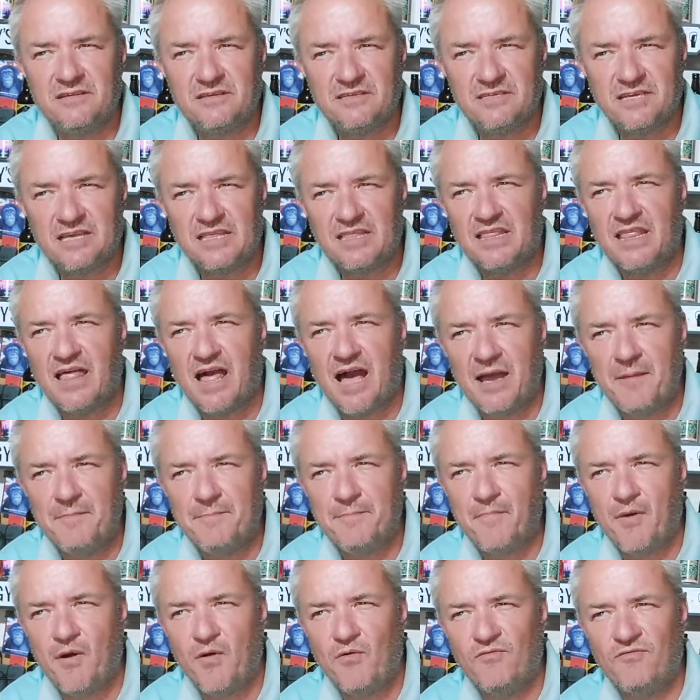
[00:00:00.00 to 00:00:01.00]
There's a light
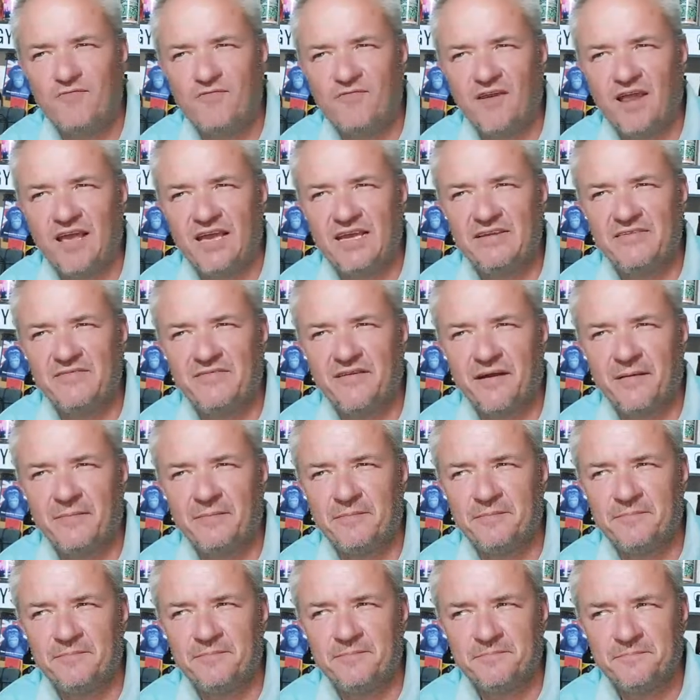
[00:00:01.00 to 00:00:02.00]
malt flavour,
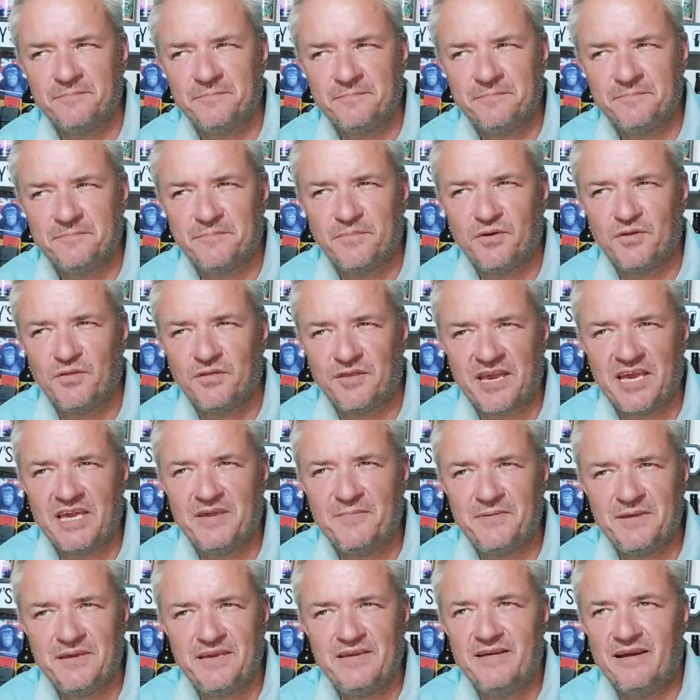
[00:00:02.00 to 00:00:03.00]
but the
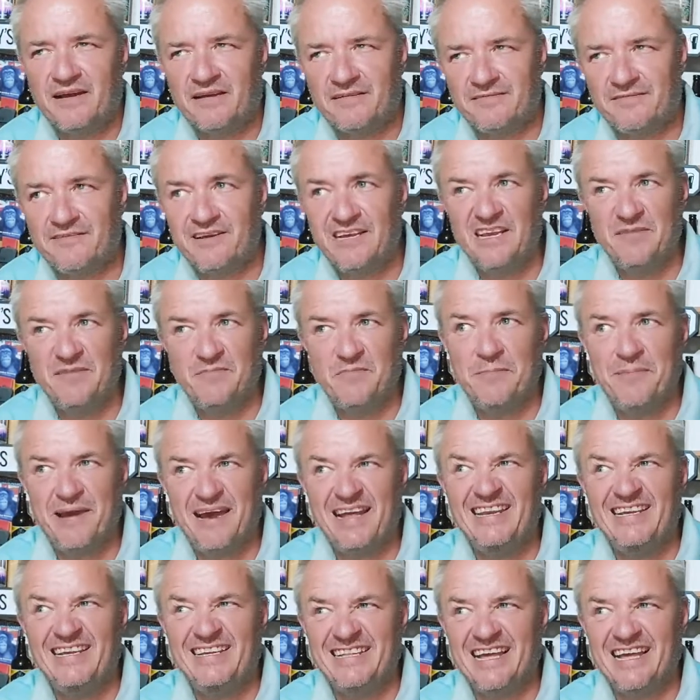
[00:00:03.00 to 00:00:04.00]
ABV, I can feel it in my
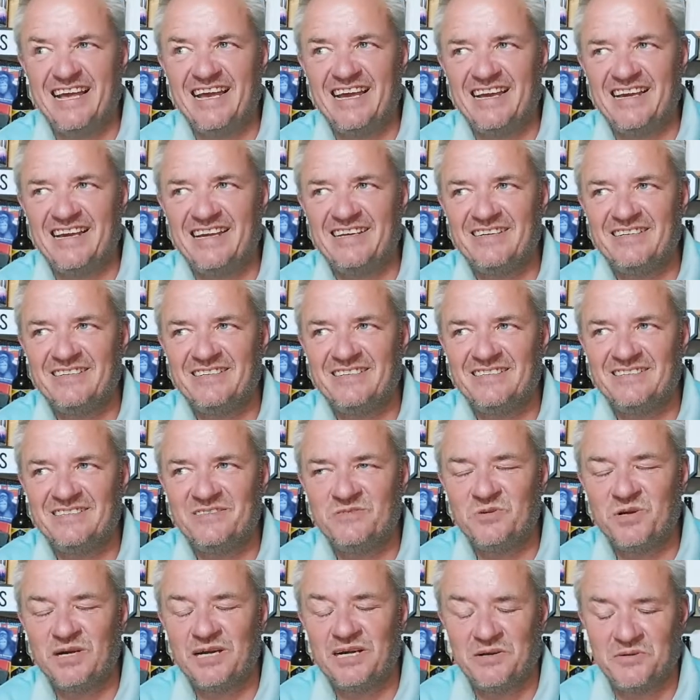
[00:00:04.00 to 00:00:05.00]
belly now.
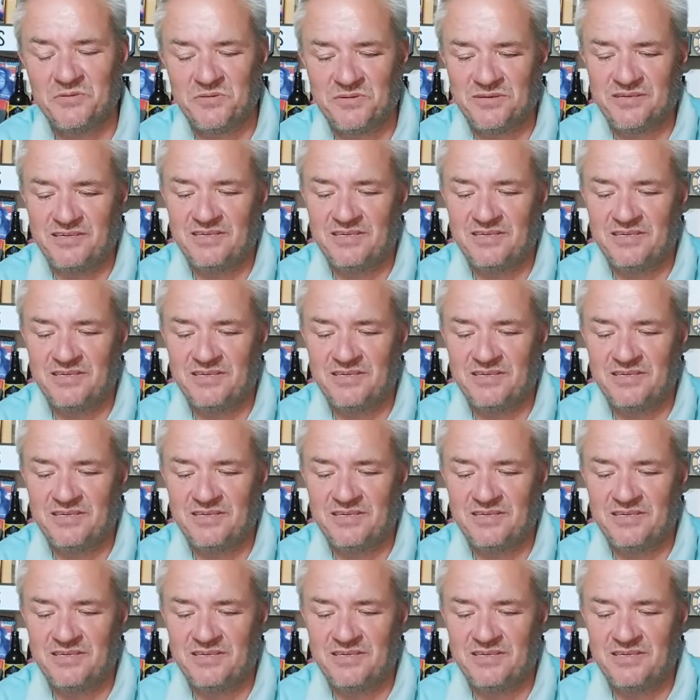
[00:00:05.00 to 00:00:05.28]
Wow.